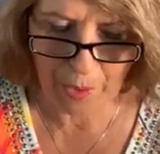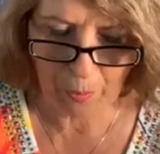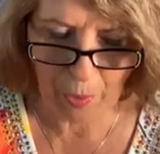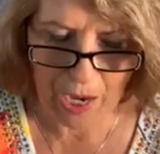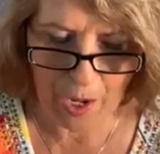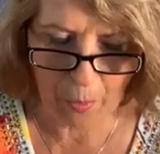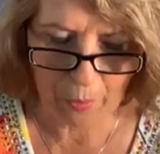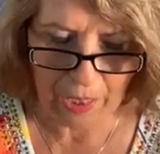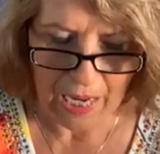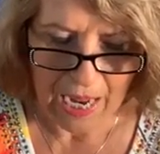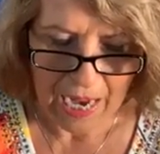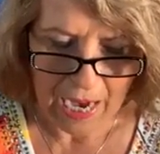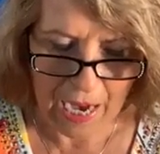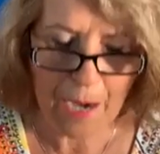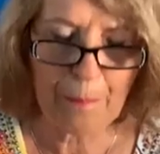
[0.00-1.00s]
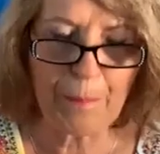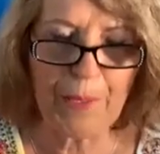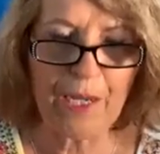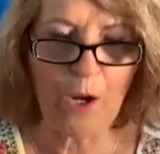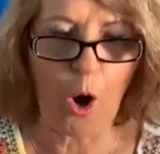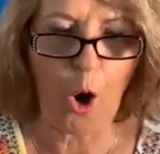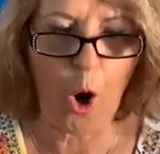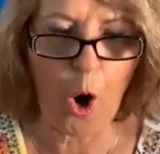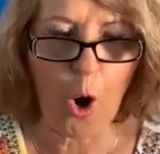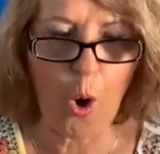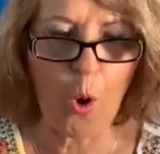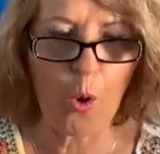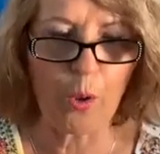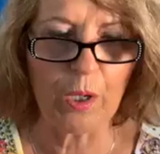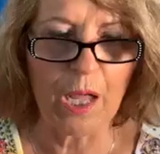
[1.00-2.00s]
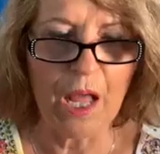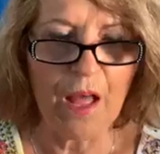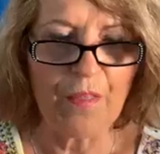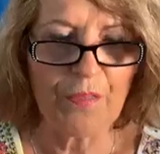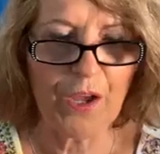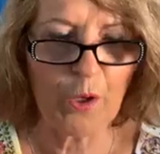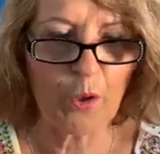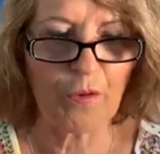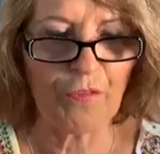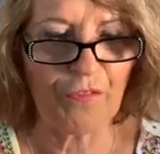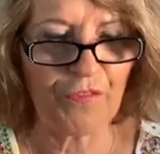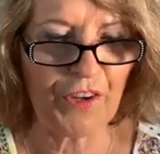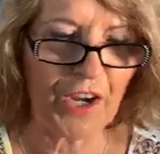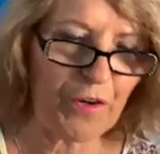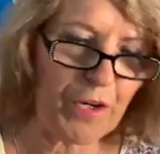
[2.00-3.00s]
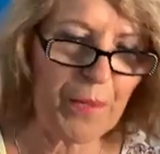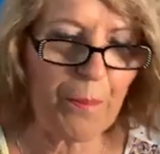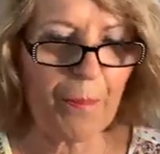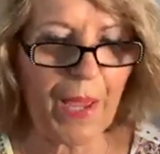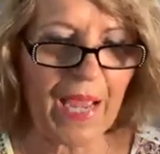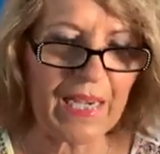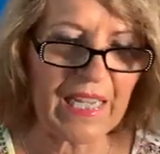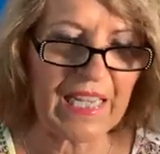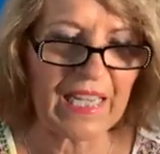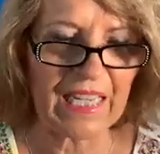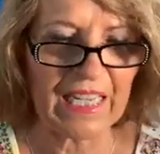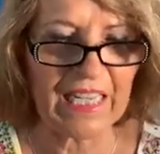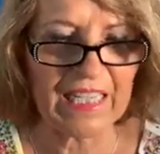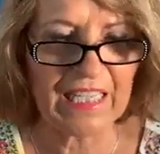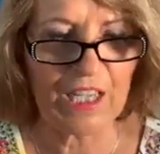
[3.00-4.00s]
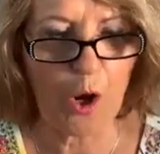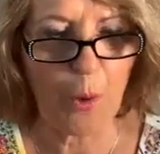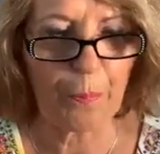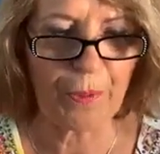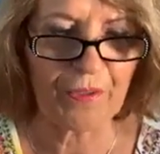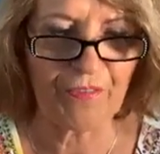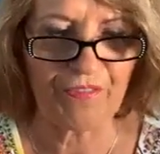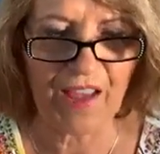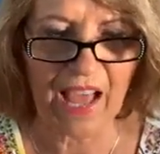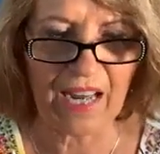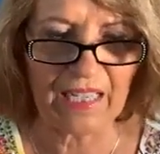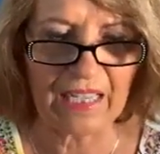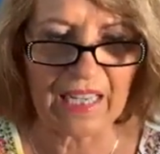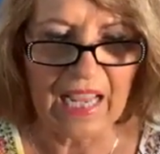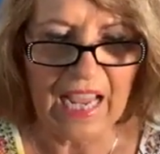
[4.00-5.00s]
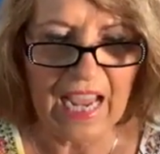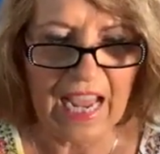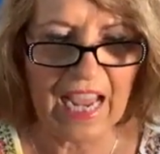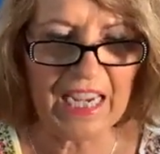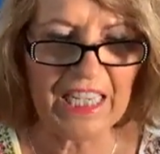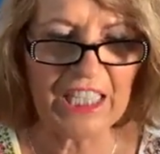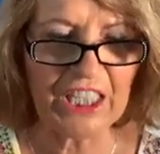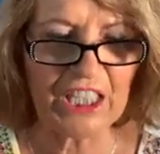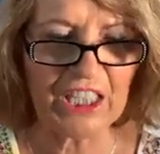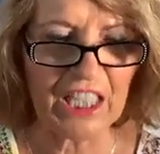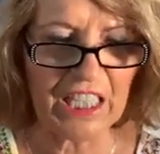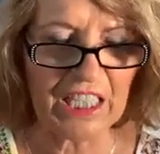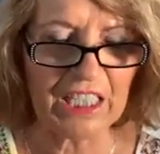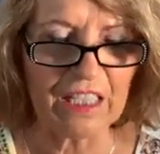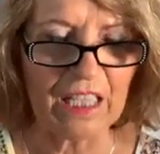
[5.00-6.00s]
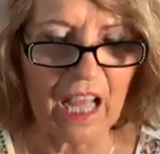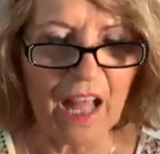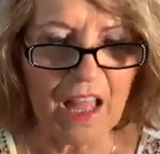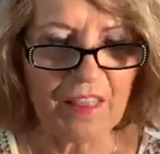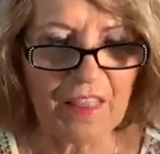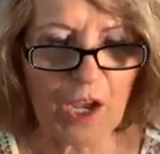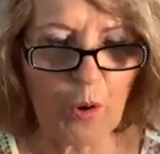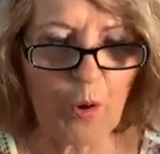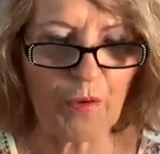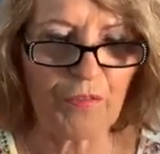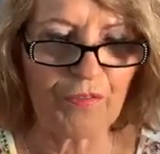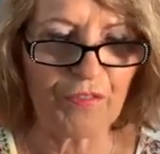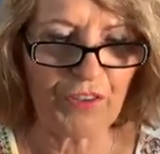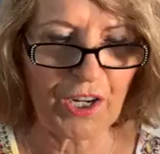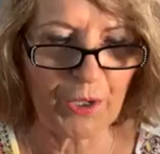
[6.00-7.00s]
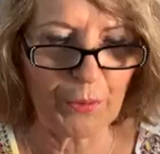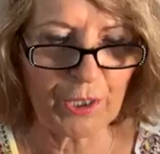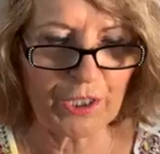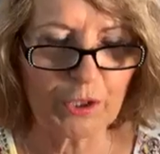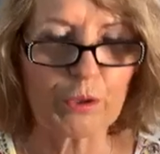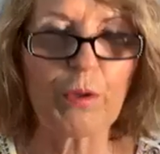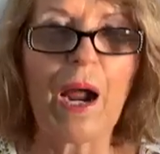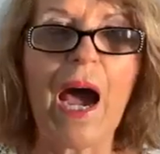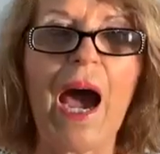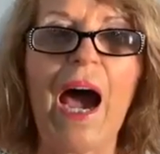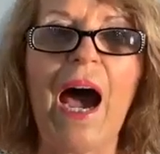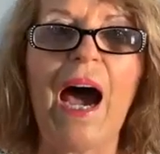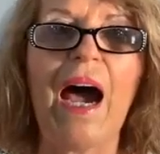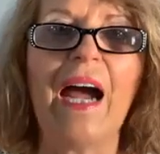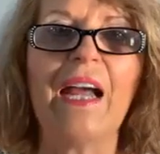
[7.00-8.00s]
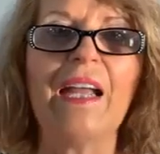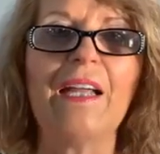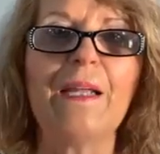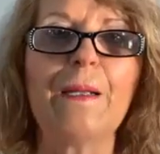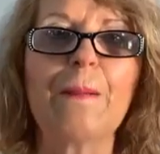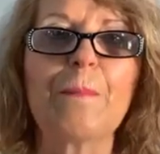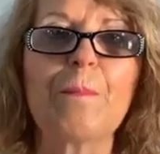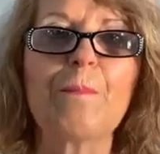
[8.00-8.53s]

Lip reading: them around, and behold, there were very many in the open valley, and indeed, they were very dry.